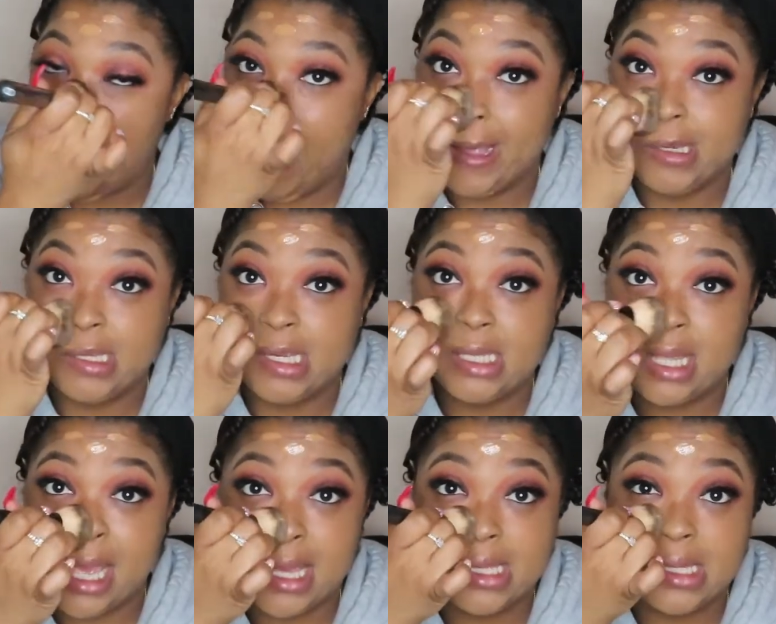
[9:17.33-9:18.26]
And just
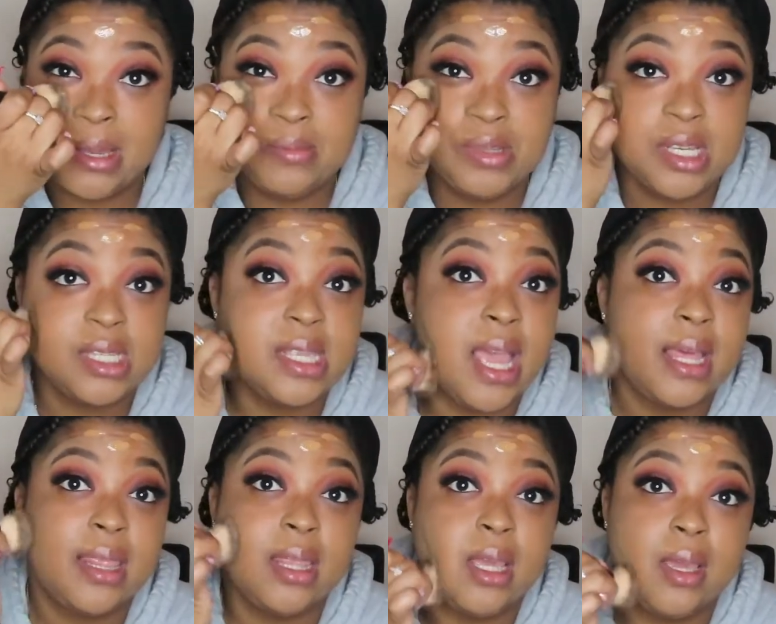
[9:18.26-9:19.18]
a heads up, just
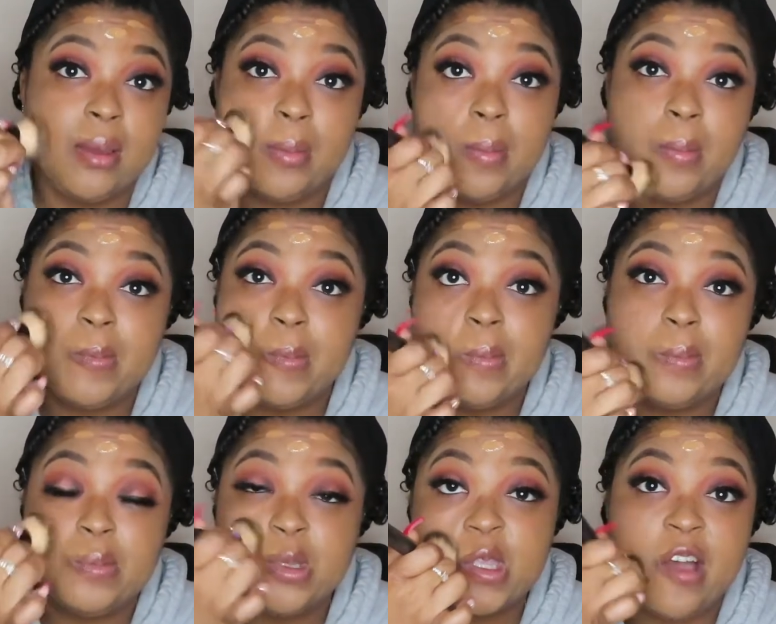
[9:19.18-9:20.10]
like the
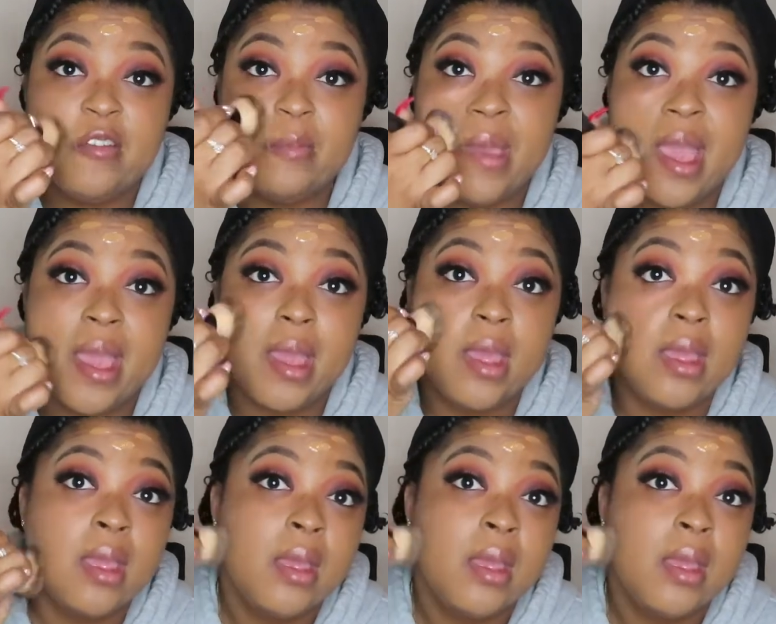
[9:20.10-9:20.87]
Soft Matte